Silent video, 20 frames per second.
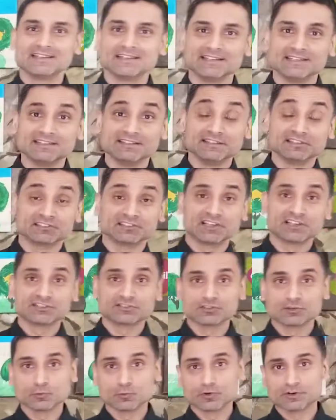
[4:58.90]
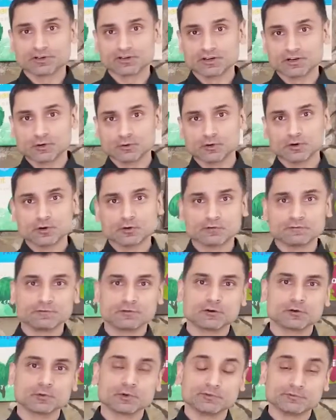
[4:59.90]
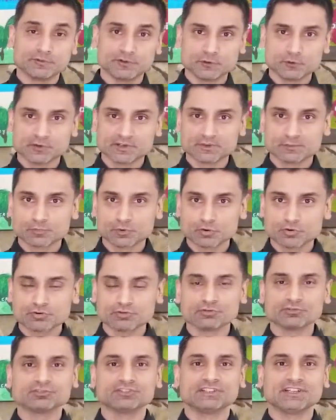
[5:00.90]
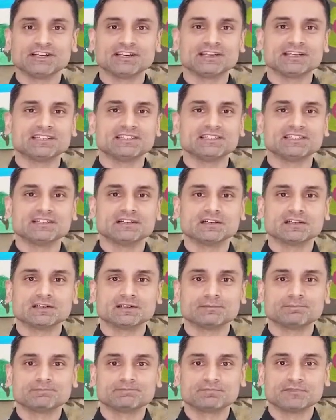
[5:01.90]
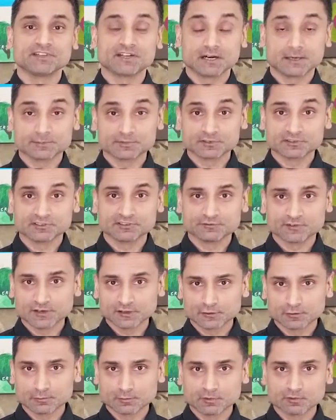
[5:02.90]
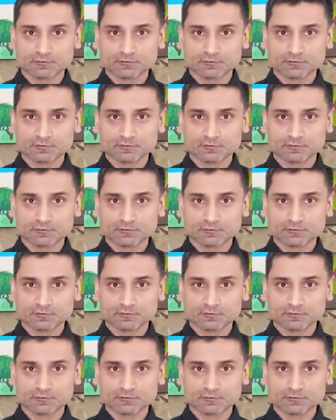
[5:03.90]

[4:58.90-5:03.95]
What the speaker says: In this lecture, we're going to go over reviewing brokers and the options available